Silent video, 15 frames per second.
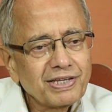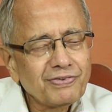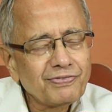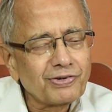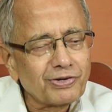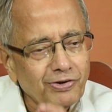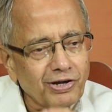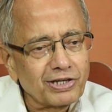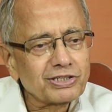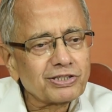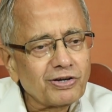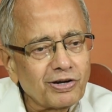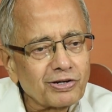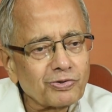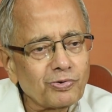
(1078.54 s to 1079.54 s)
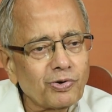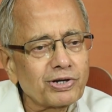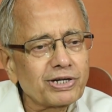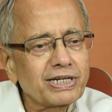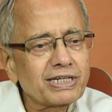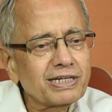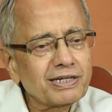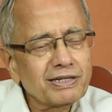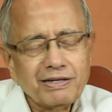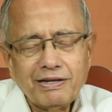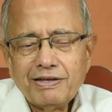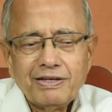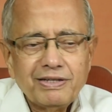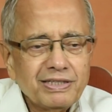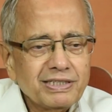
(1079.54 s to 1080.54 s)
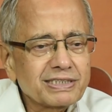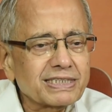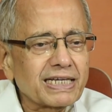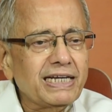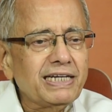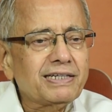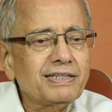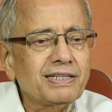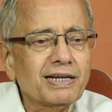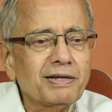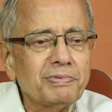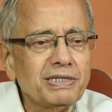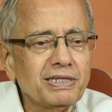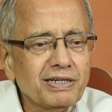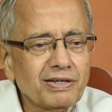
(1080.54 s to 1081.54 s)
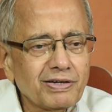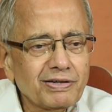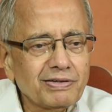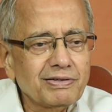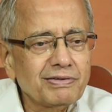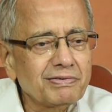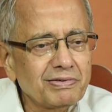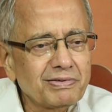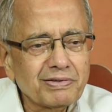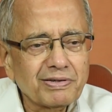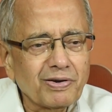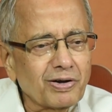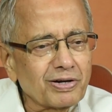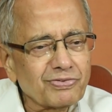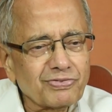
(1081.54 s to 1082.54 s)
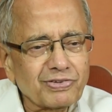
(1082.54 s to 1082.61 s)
If your drawings are not coordinated, there will be a lot of